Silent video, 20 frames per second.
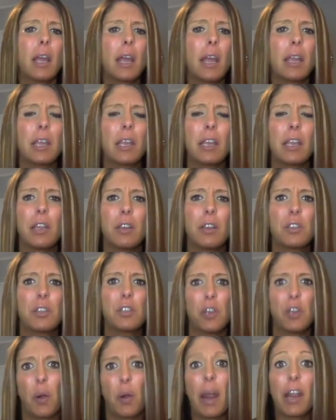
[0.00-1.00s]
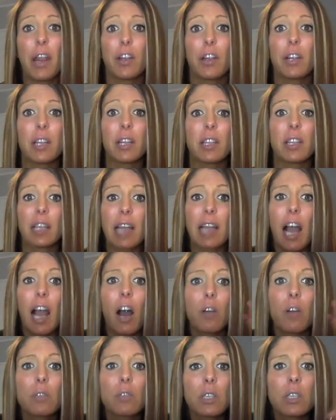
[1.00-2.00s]
He's, angry that the
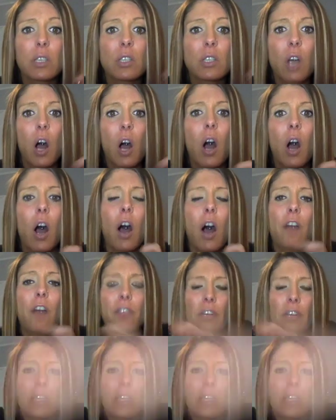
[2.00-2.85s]
count is off, and